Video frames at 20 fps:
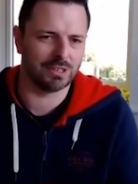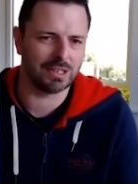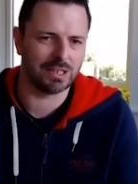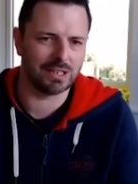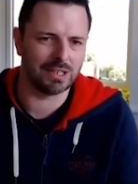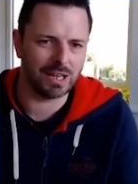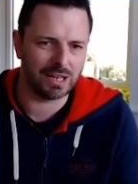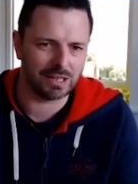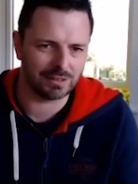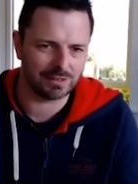
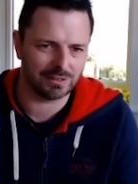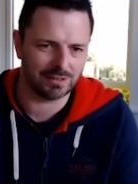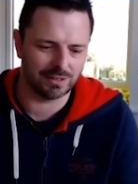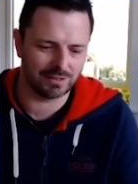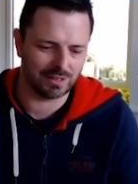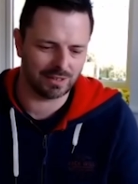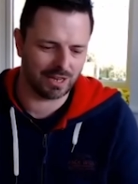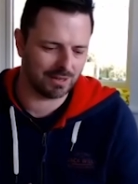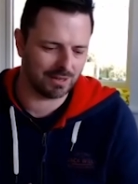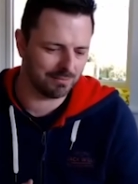connected.
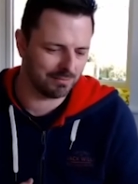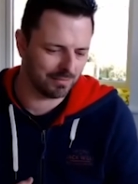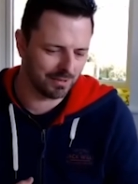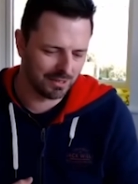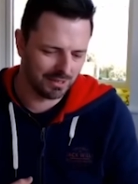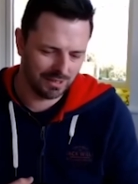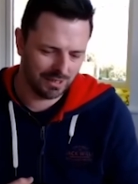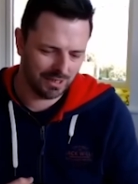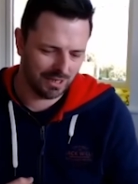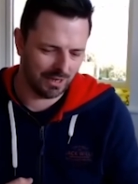I'm
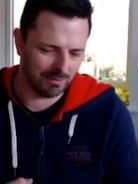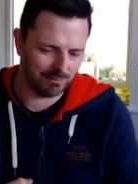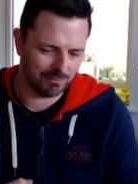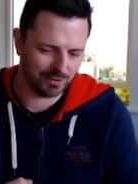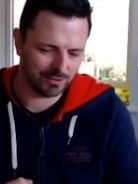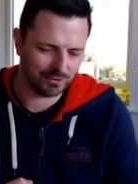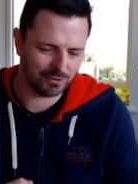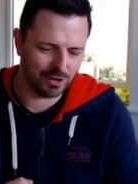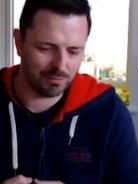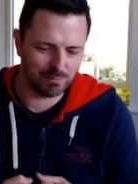um,
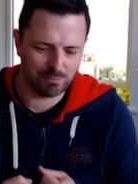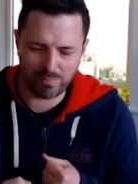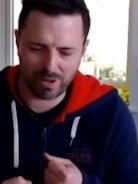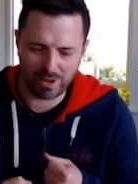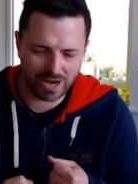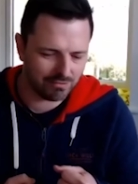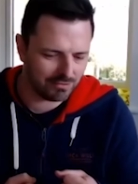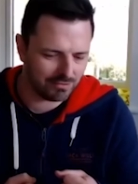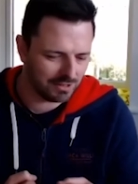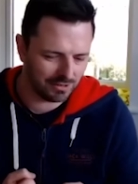there's no
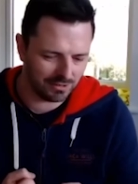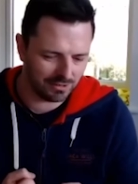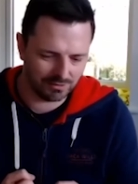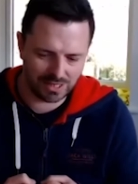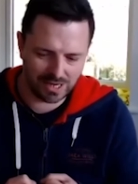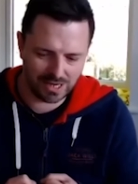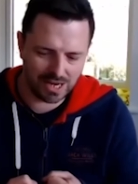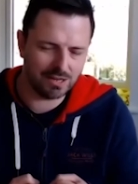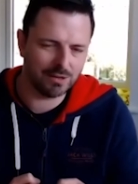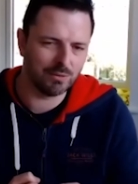barrier
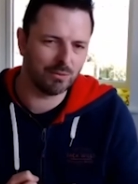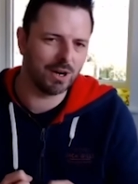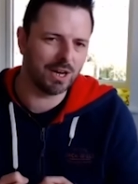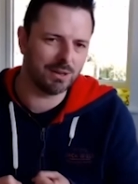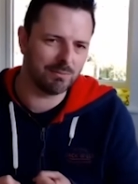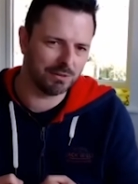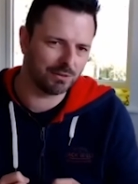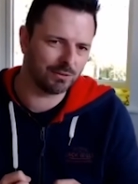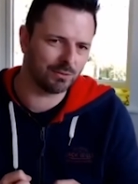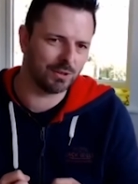in any way
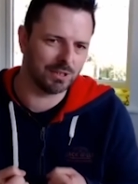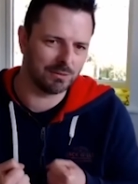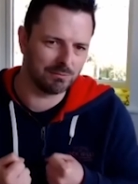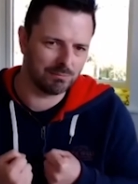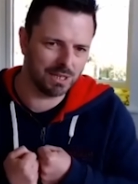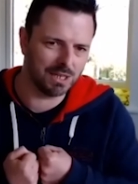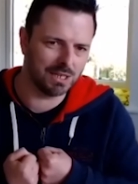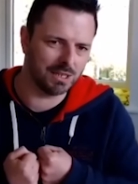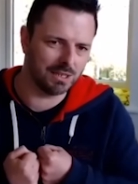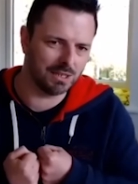between
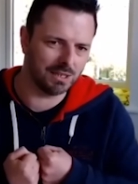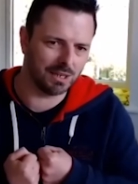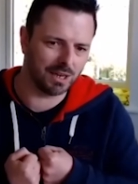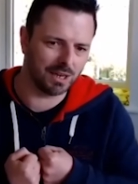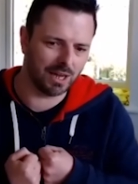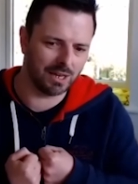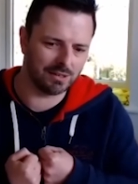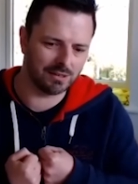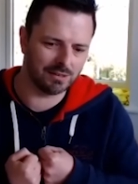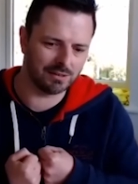me
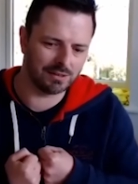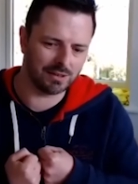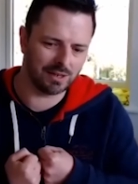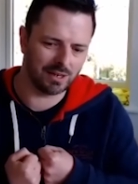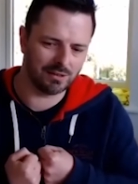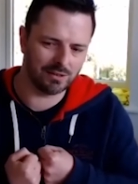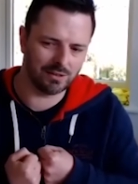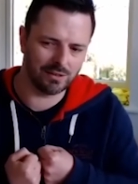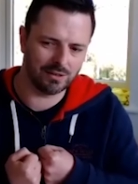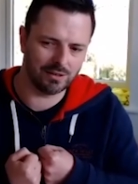and
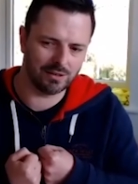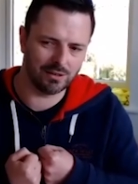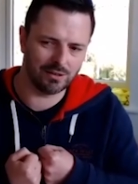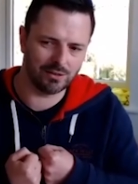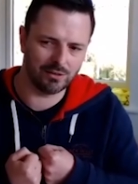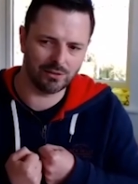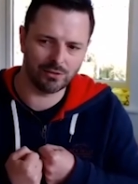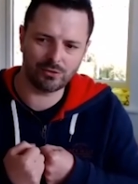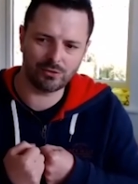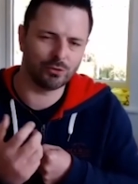and the
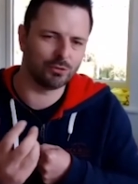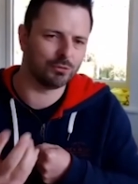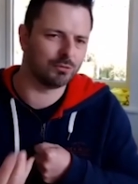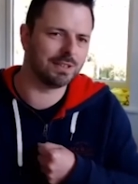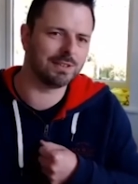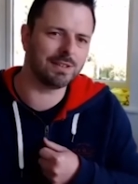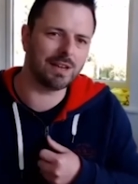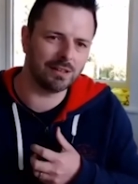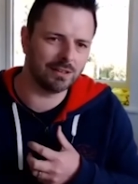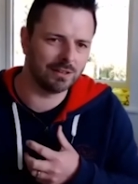the
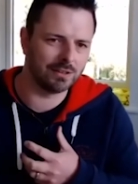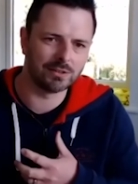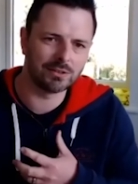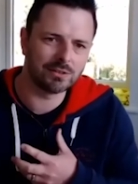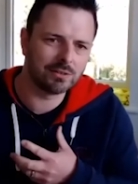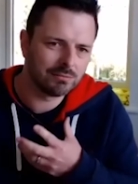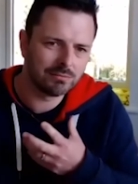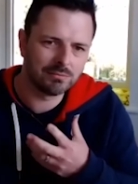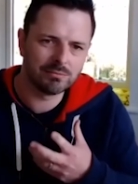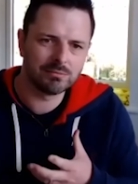storyteller's
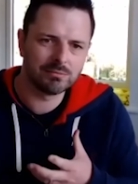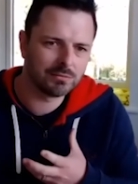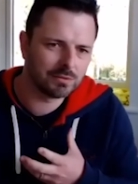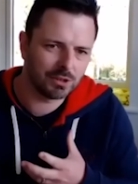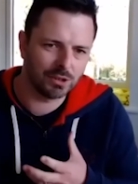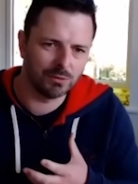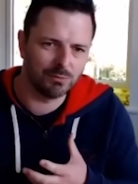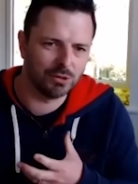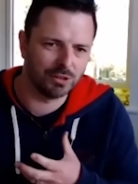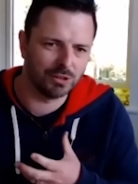
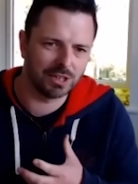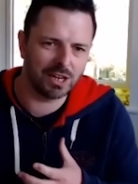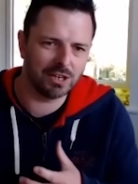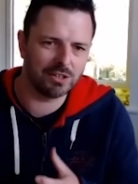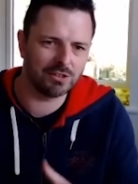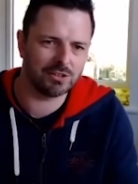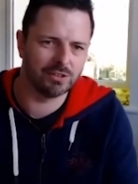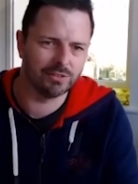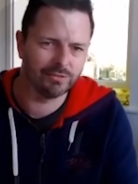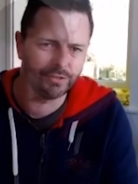
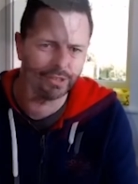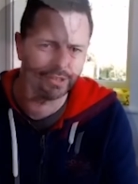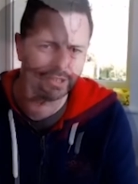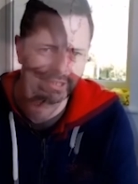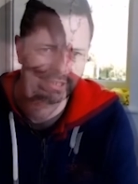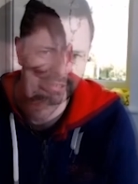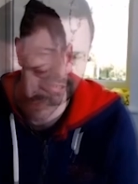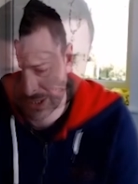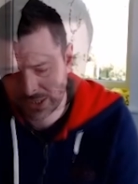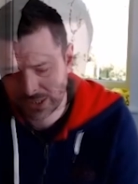communication, if you
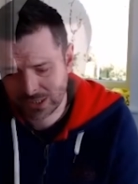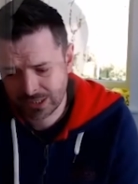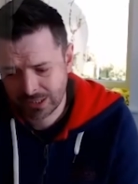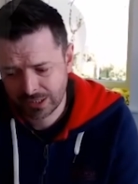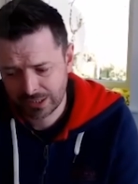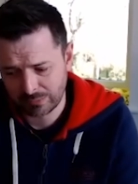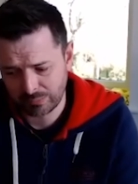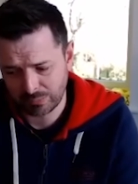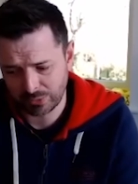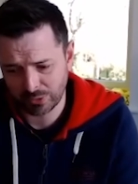like.
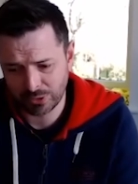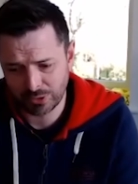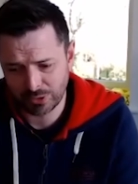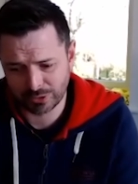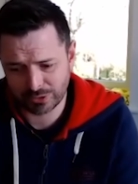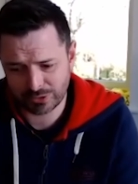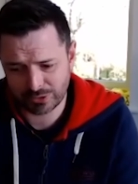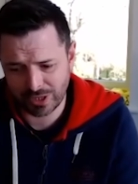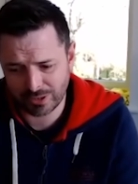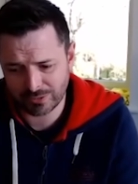The
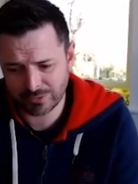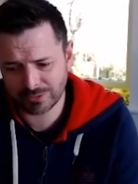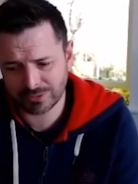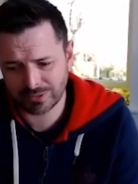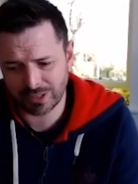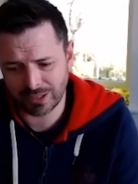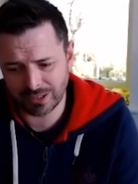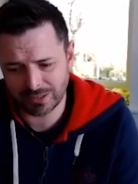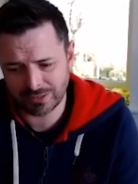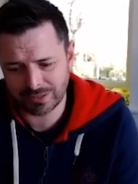Bjork show
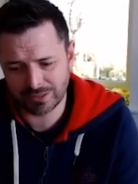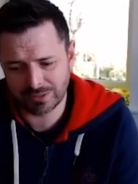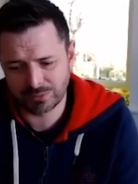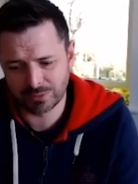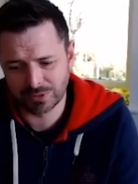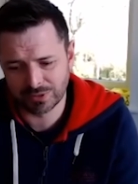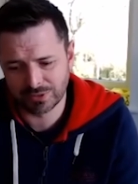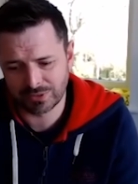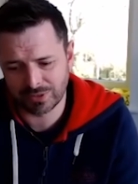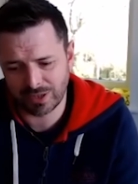that I did
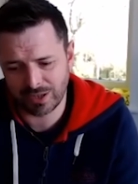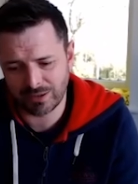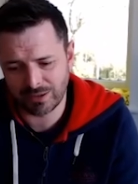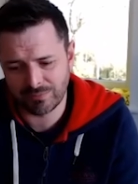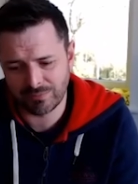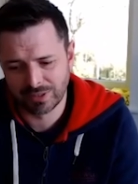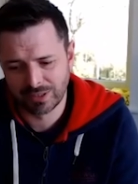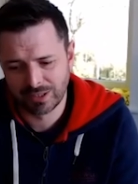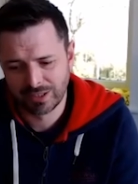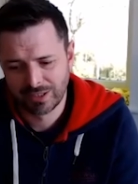was
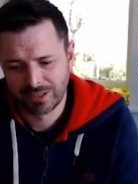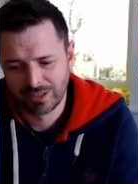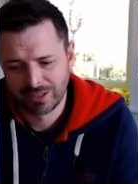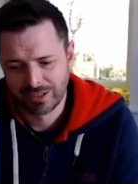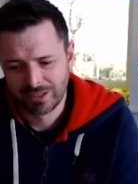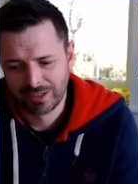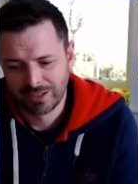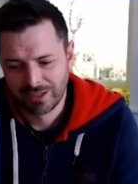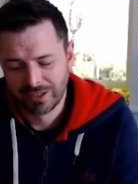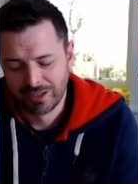um,
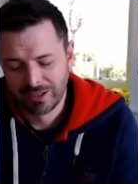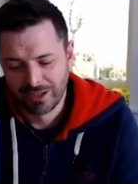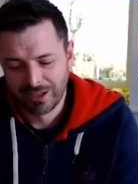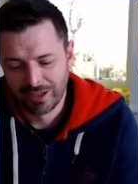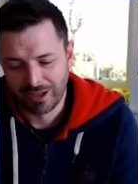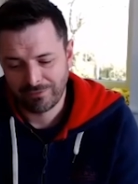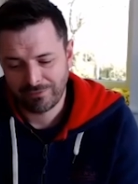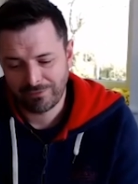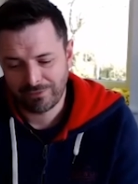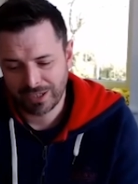
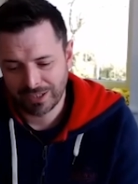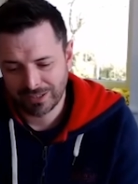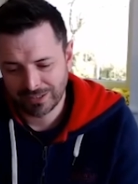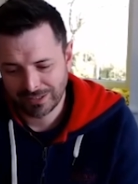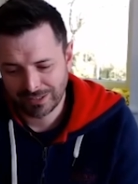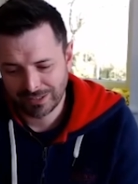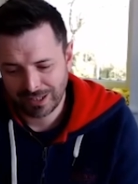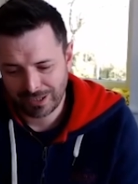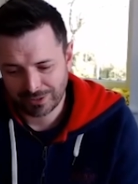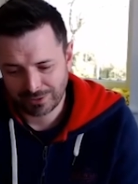a fairly
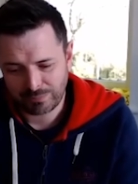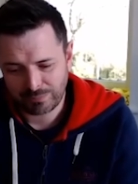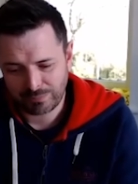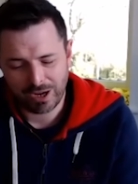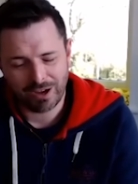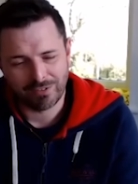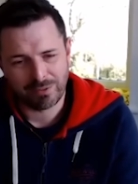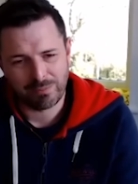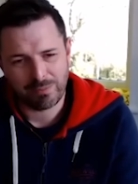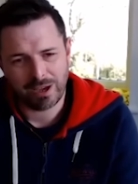large
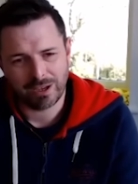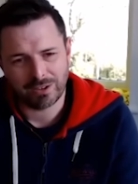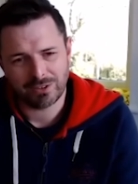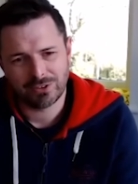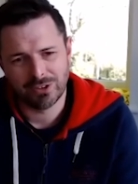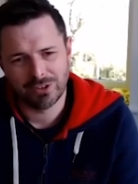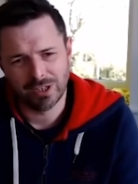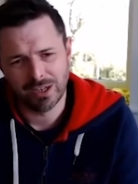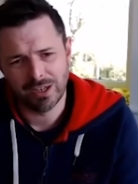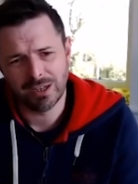part of the past
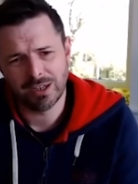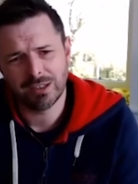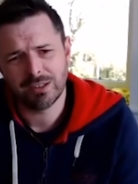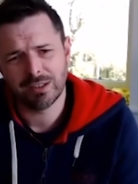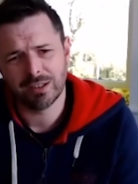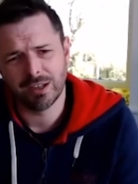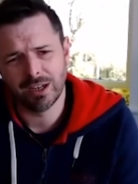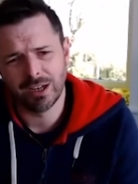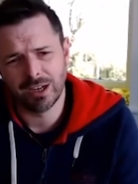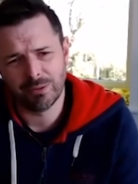year,
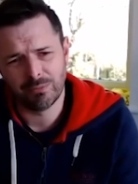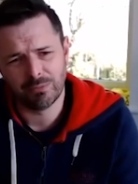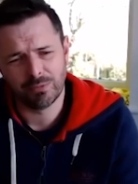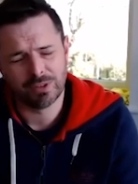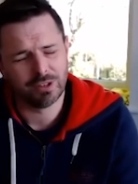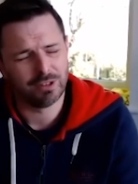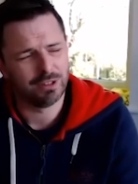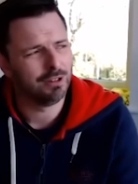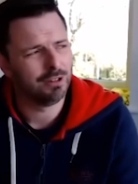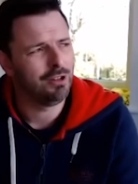um,
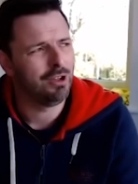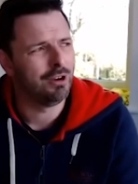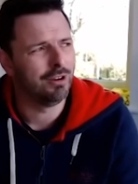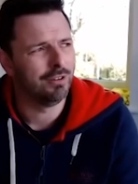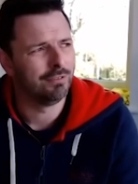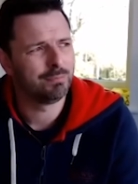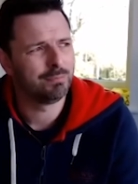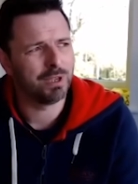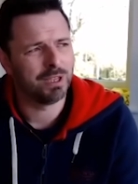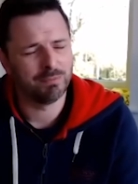with a lot
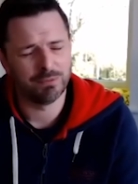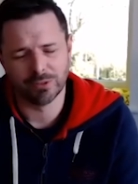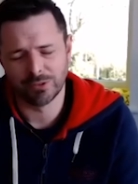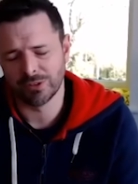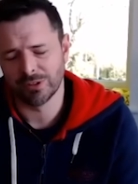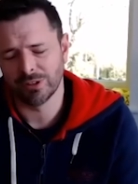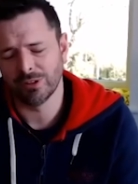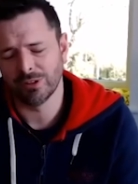of people doing a